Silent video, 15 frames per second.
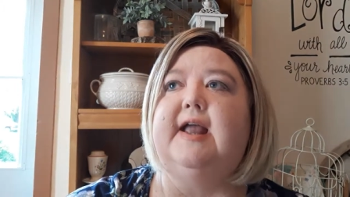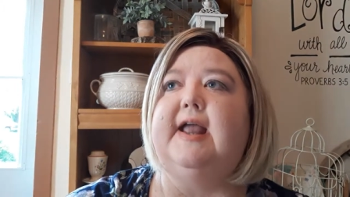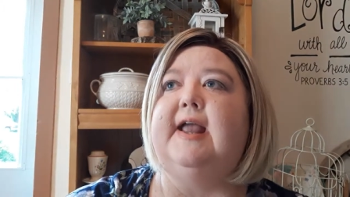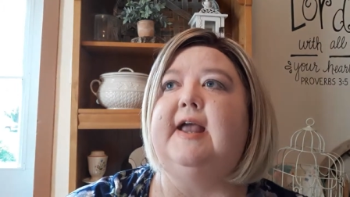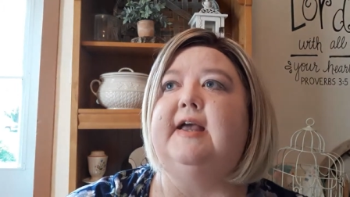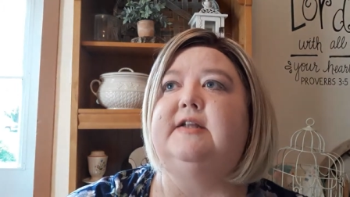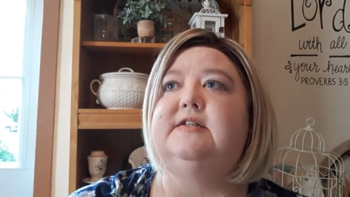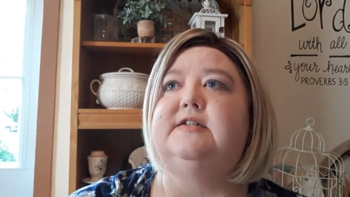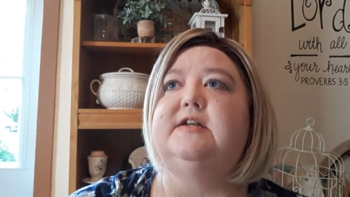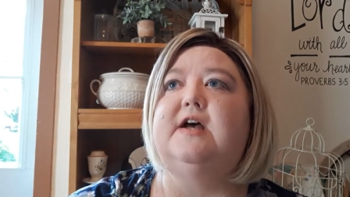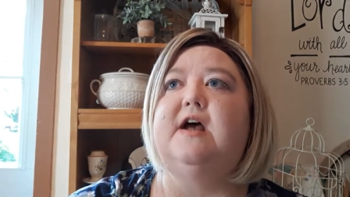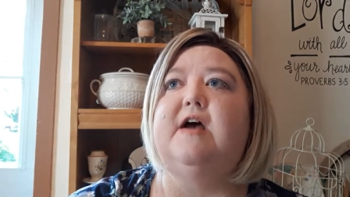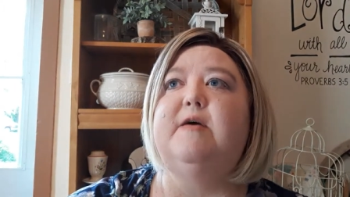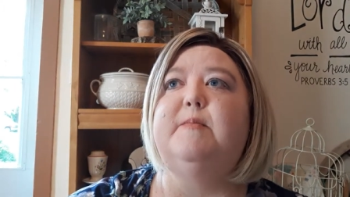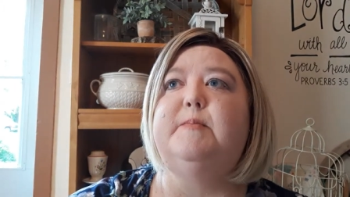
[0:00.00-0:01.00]
And
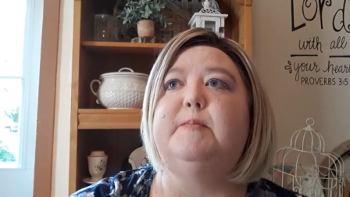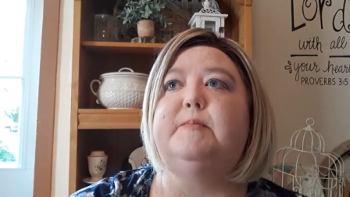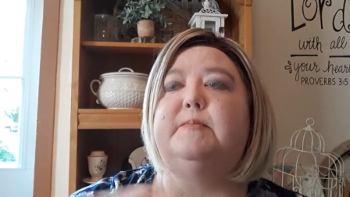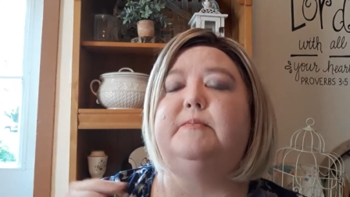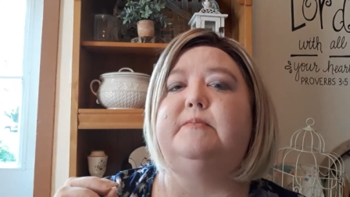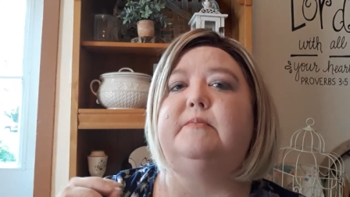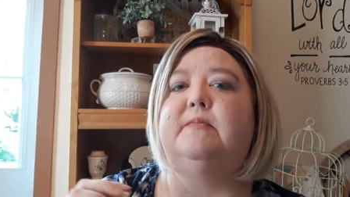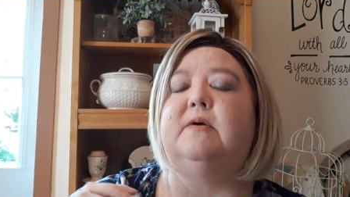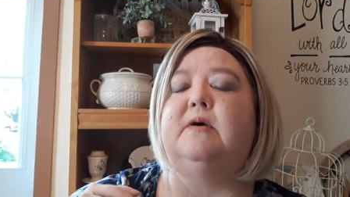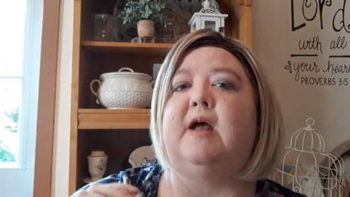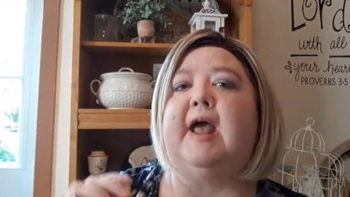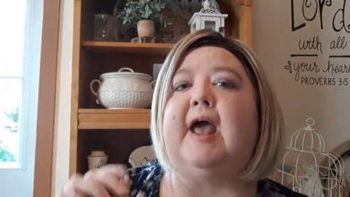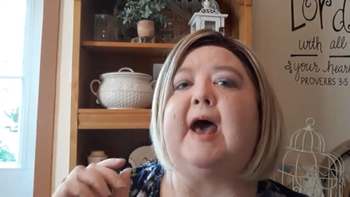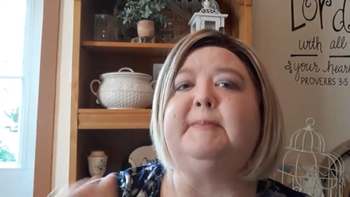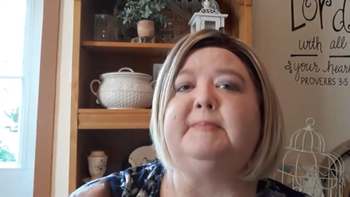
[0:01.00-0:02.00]

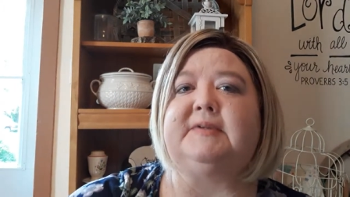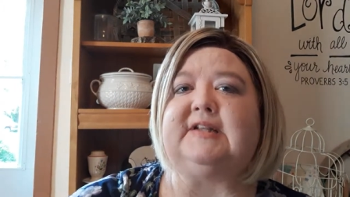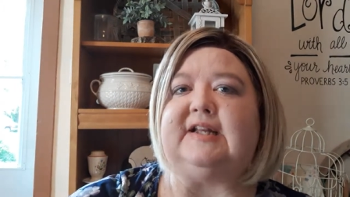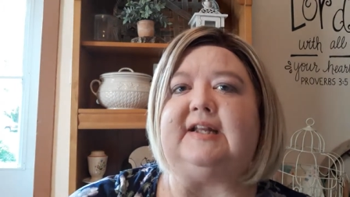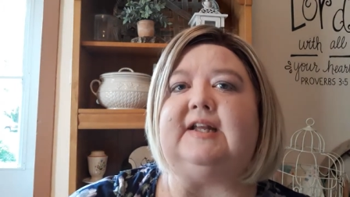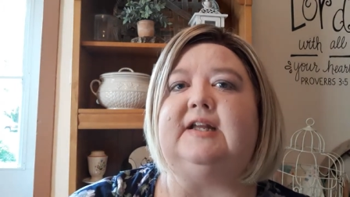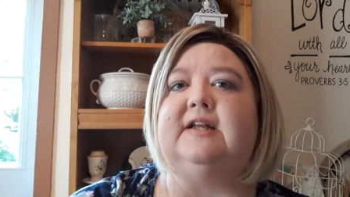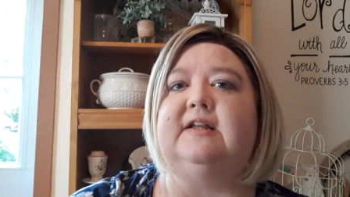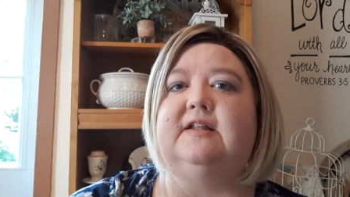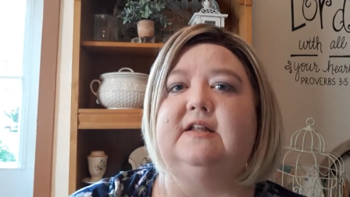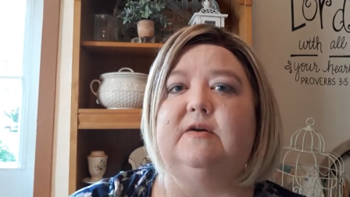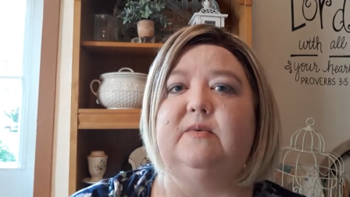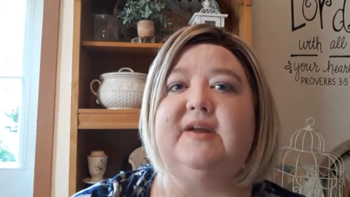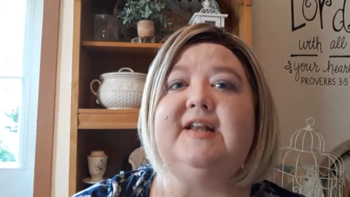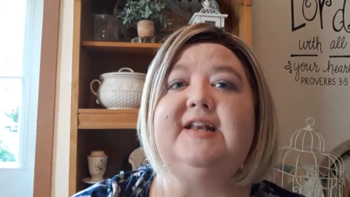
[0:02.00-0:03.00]
aptly,
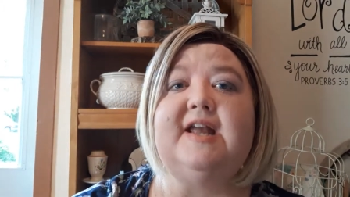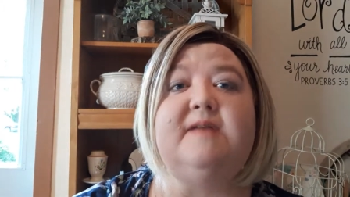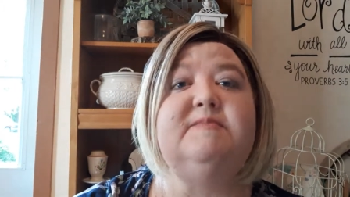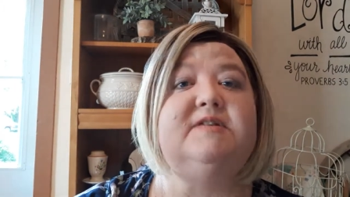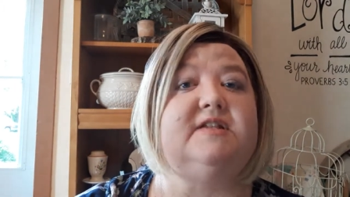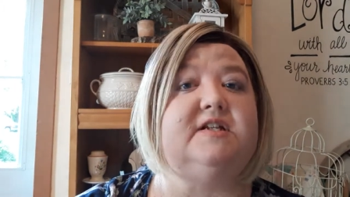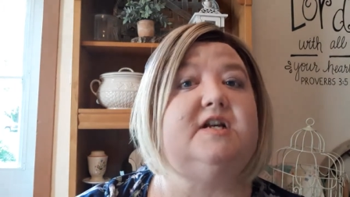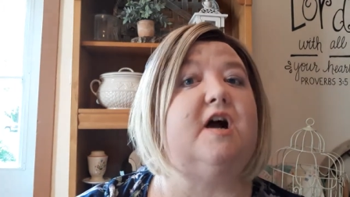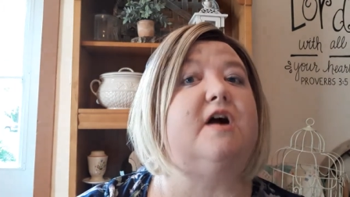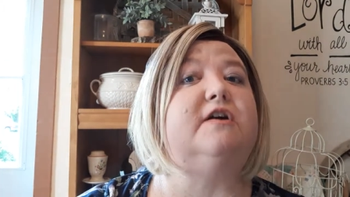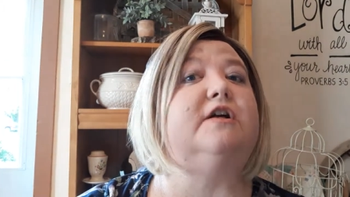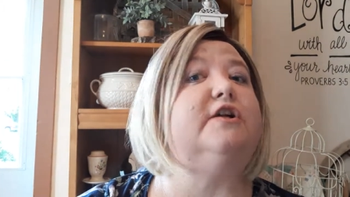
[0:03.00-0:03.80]
we named the dog